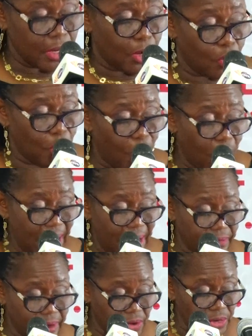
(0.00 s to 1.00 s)
Law
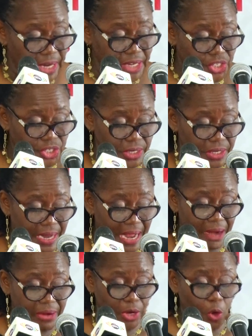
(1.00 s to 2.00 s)
and regulation
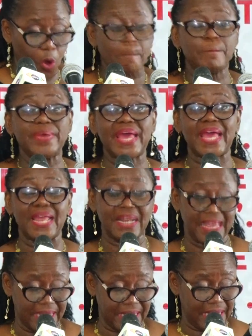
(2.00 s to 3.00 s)
carry
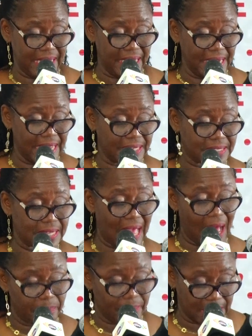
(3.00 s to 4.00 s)
compelling innate
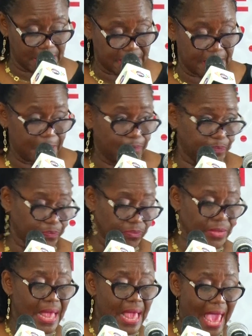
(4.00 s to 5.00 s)
ability,
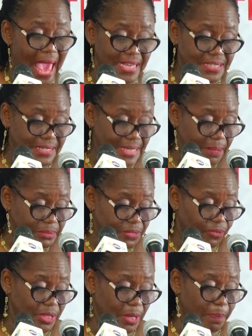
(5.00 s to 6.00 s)
except
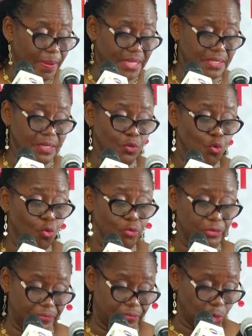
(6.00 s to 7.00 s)
for the person who
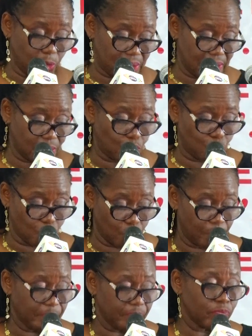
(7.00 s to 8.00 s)
refuses to
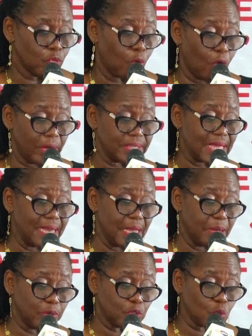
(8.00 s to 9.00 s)
or is
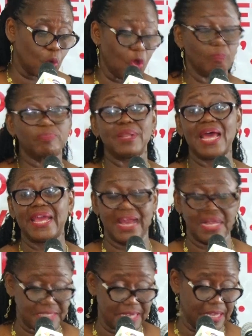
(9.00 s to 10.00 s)
unable to comply
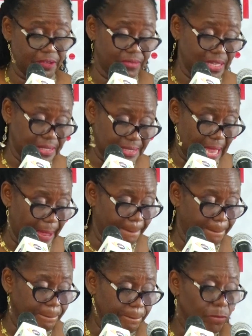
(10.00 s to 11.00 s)
at a given time.
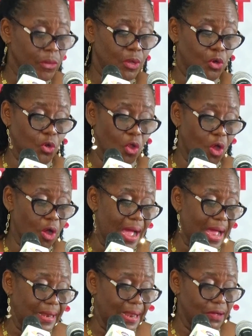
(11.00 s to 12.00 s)
Law
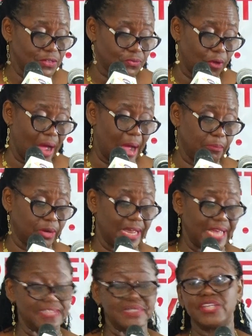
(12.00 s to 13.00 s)
allows for
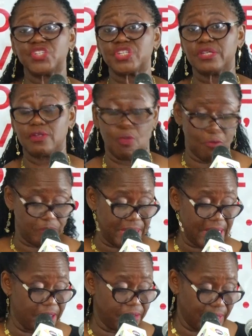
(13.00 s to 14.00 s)
harmonization of
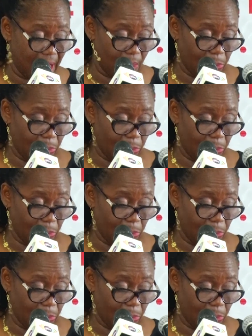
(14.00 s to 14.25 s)
behavior.